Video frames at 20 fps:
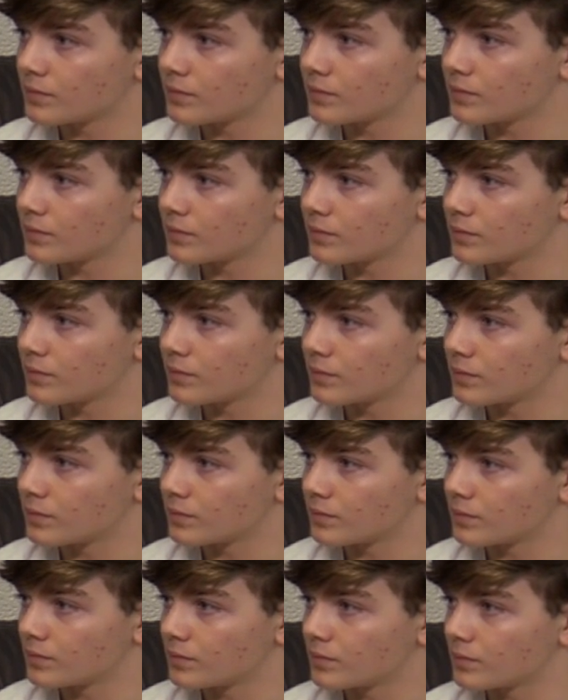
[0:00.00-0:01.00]

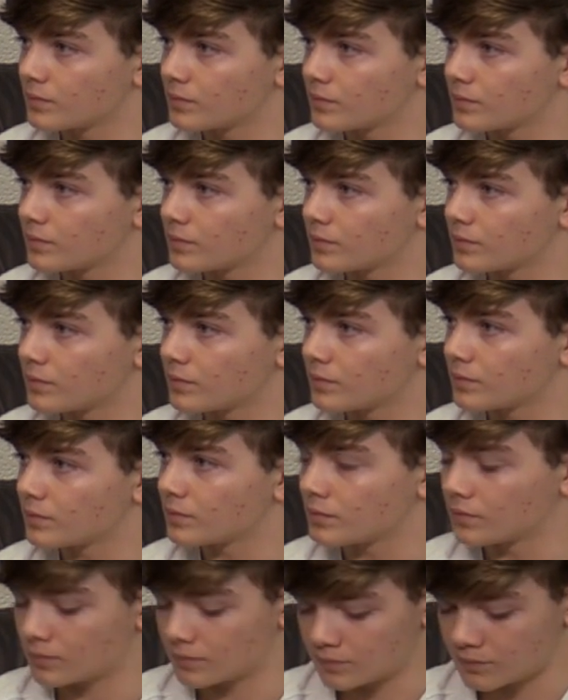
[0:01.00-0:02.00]

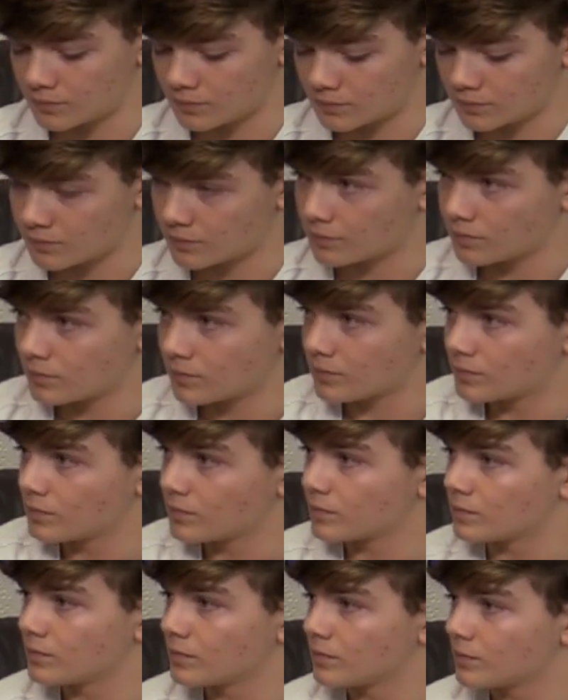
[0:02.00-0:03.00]

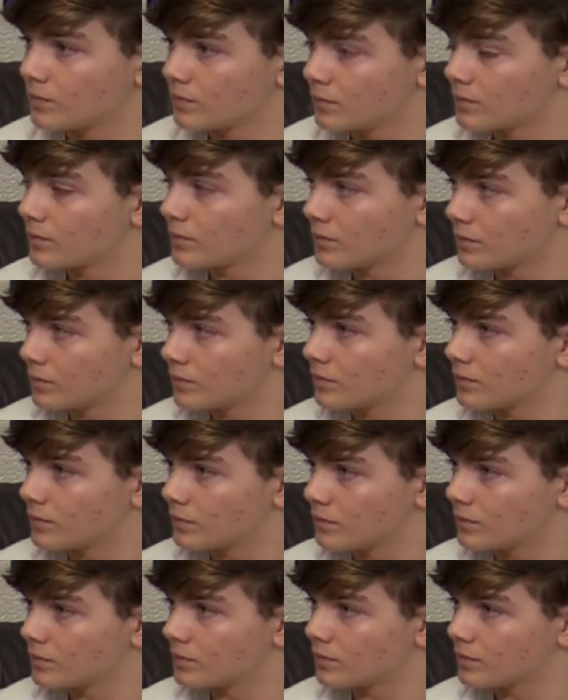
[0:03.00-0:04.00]

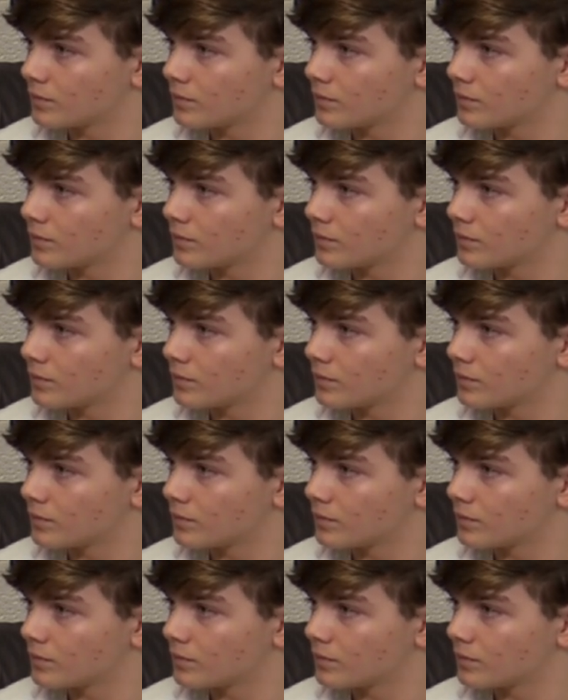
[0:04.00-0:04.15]
[no speech]